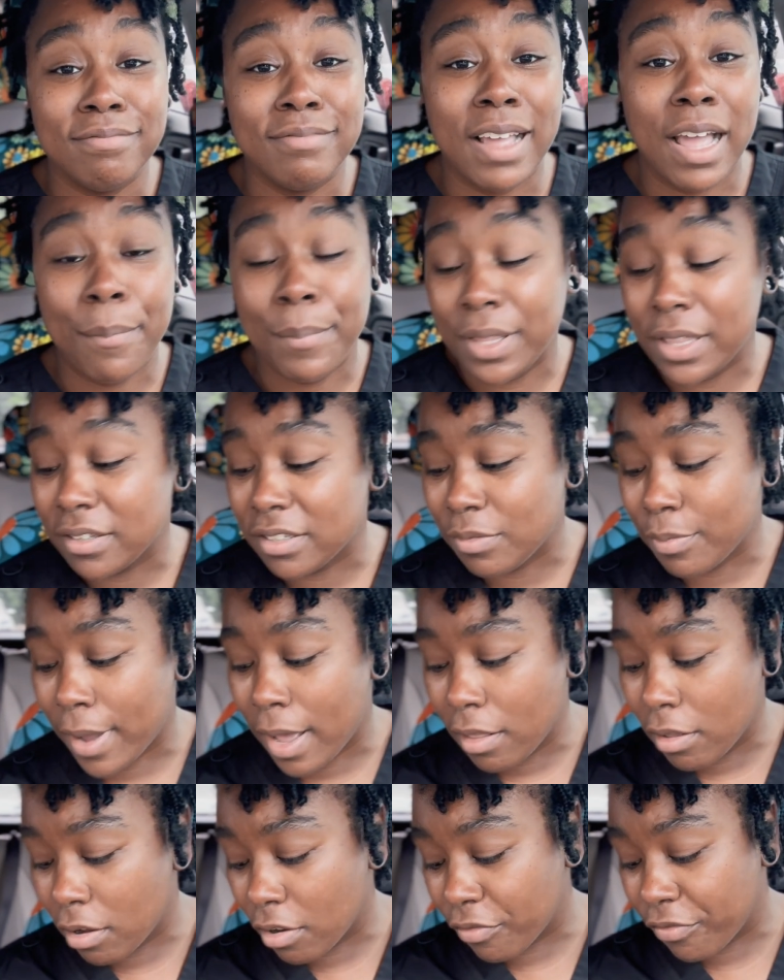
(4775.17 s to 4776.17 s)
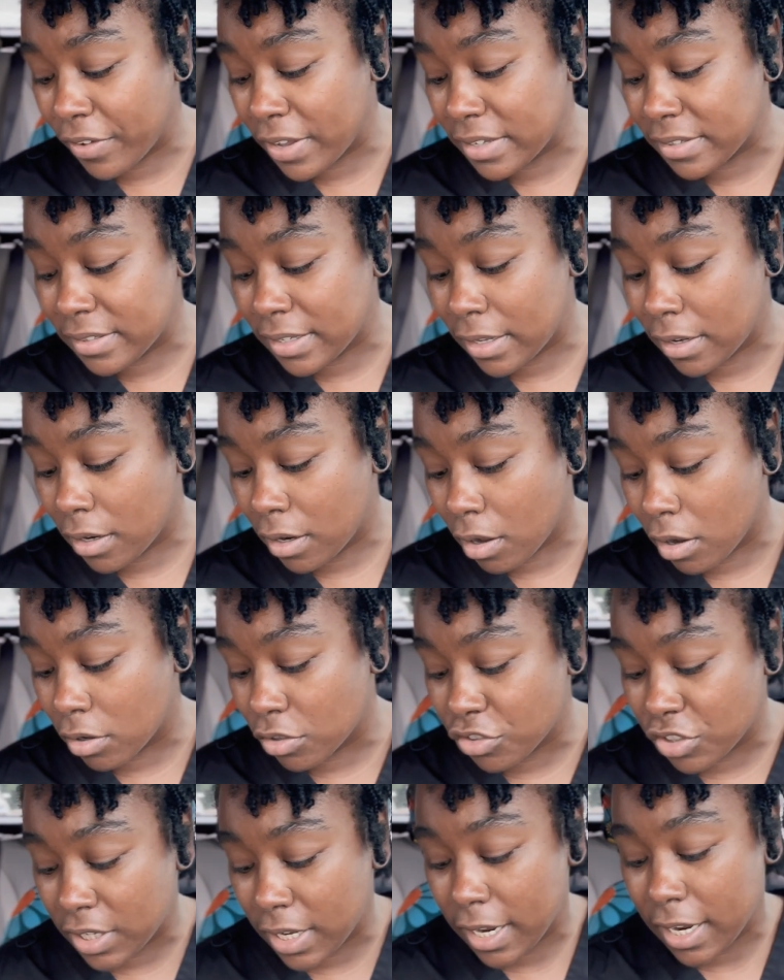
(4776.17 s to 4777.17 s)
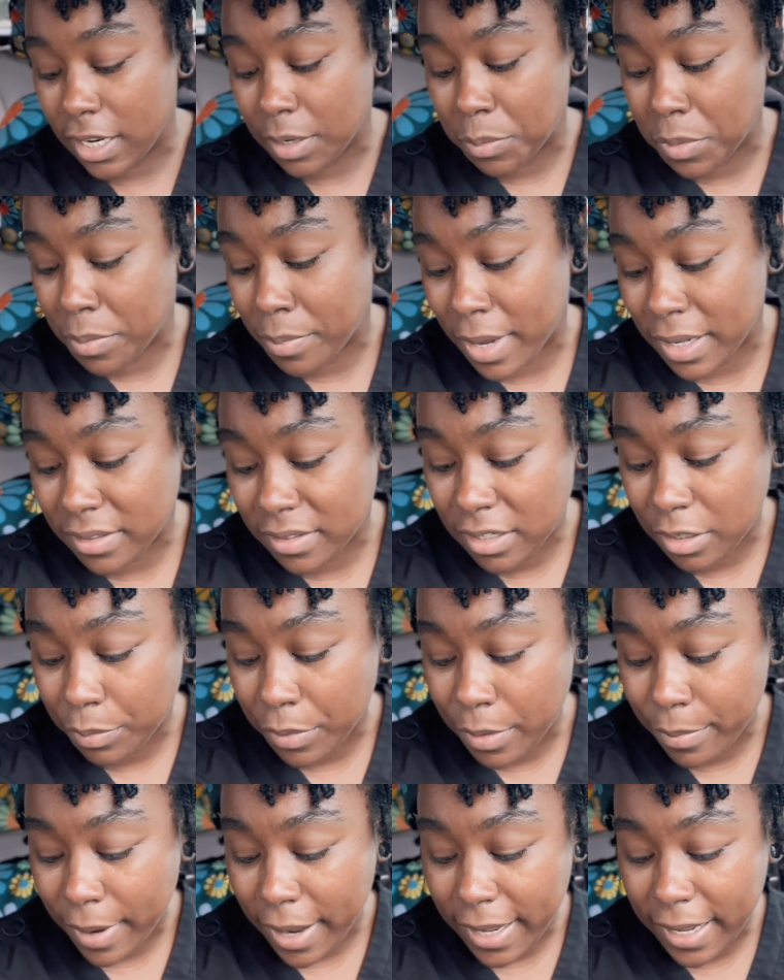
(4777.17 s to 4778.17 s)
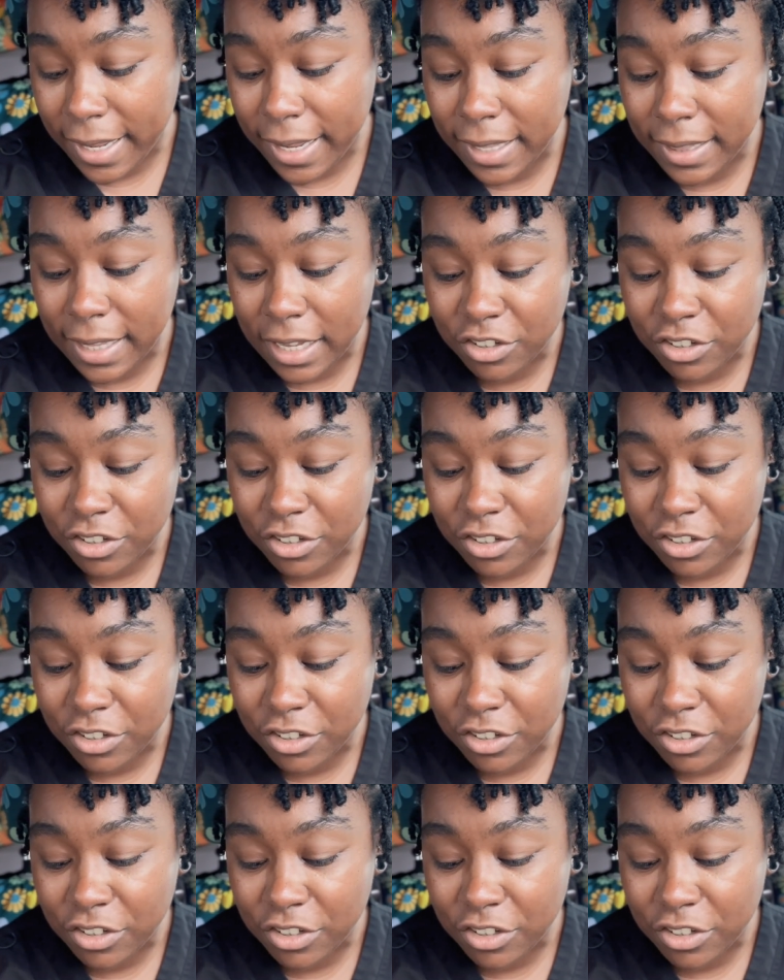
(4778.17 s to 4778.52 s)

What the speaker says: I mean, the smile on her face said it all. She handed me my tip in my hand.